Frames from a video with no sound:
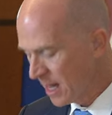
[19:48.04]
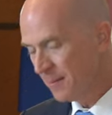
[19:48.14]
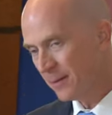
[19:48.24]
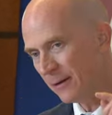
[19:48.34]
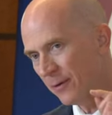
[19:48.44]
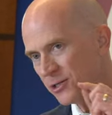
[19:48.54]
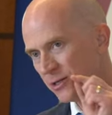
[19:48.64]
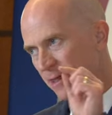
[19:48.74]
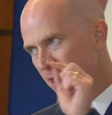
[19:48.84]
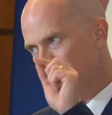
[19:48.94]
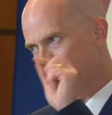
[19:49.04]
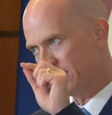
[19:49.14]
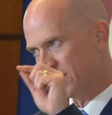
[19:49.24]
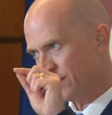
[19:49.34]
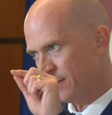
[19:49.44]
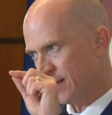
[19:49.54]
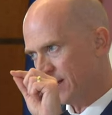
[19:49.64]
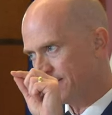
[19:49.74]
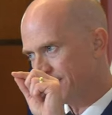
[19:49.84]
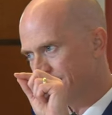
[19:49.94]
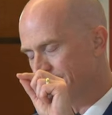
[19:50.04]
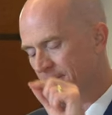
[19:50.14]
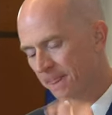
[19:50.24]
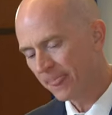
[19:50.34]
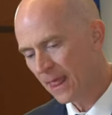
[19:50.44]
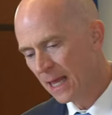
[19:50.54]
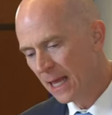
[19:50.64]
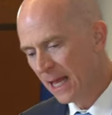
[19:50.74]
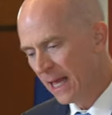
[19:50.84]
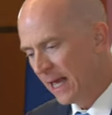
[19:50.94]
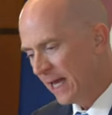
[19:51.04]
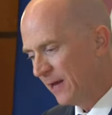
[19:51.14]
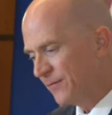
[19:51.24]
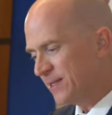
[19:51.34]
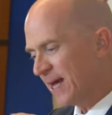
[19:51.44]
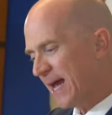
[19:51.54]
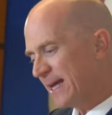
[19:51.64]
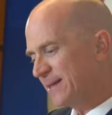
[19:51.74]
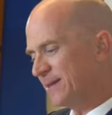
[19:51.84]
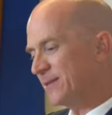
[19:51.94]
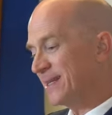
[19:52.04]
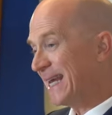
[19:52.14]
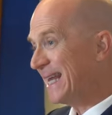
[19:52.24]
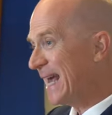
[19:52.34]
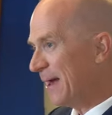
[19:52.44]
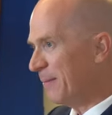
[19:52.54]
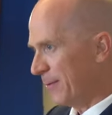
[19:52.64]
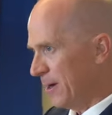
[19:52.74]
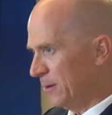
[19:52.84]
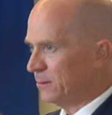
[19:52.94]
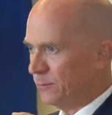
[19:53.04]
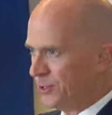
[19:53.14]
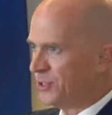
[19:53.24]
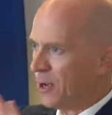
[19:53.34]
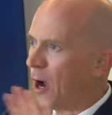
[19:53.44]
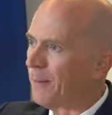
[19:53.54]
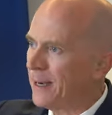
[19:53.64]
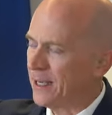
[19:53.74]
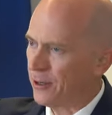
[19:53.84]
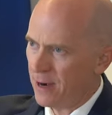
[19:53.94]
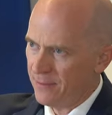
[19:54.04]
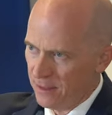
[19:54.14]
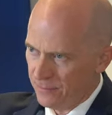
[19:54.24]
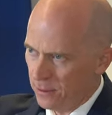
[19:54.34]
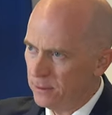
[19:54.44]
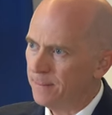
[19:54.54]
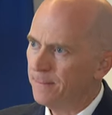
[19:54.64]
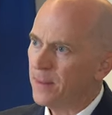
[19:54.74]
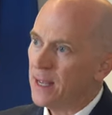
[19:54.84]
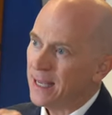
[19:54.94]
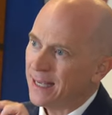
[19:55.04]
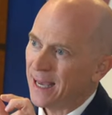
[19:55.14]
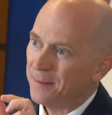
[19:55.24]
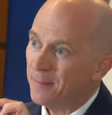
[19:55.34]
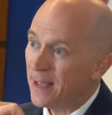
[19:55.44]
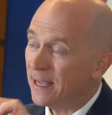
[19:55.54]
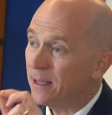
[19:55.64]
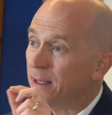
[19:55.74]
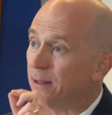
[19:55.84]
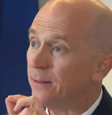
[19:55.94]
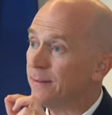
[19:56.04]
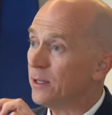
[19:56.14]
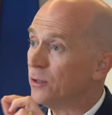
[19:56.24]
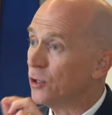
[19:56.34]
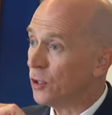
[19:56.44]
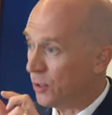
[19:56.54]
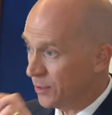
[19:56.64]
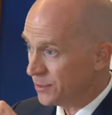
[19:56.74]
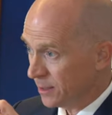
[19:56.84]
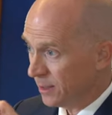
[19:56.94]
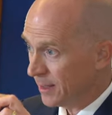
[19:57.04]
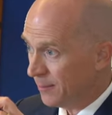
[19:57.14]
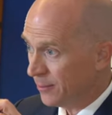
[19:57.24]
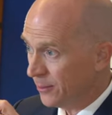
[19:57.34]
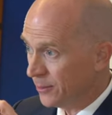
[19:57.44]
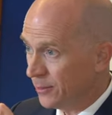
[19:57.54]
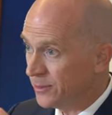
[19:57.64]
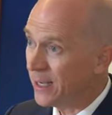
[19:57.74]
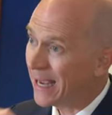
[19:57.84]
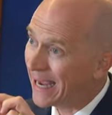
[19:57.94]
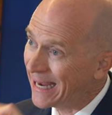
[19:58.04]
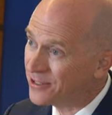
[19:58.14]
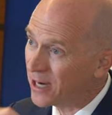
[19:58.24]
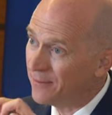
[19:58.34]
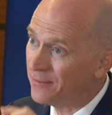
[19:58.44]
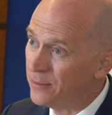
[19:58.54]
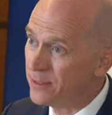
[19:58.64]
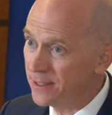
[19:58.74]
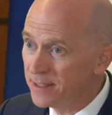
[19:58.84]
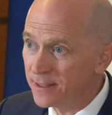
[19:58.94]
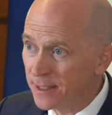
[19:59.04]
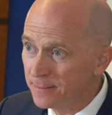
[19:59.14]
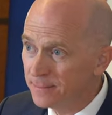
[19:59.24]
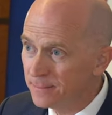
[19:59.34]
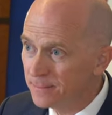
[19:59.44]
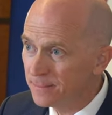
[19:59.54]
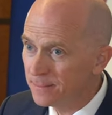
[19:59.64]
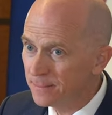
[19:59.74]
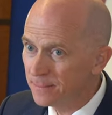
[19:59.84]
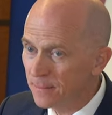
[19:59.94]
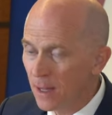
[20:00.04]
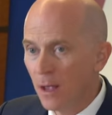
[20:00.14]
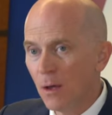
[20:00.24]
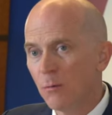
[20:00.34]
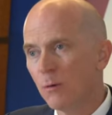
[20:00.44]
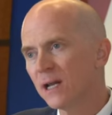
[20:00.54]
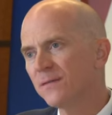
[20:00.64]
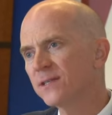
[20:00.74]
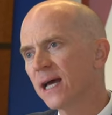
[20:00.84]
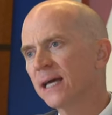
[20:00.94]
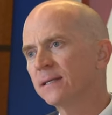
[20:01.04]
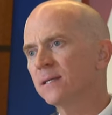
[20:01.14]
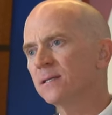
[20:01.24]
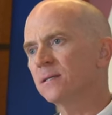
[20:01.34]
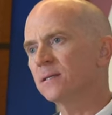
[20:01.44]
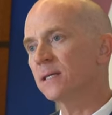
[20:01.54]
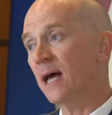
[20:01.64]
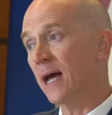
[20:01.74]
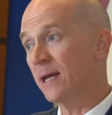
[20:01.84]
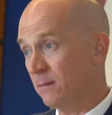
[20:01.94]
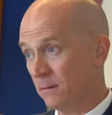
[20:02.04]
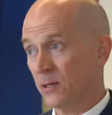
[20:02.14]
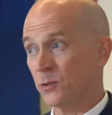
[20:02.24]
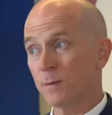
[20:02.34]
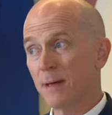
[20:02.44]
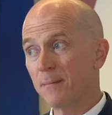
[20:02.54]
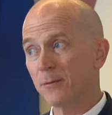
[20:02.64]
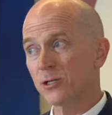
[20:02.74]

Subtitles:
But I want you to think about this for a minute. If scientists in embryo, which is already a grave evil, can make little girls, little embryo girls, HIV resistant, What if scientists decide, because remember, in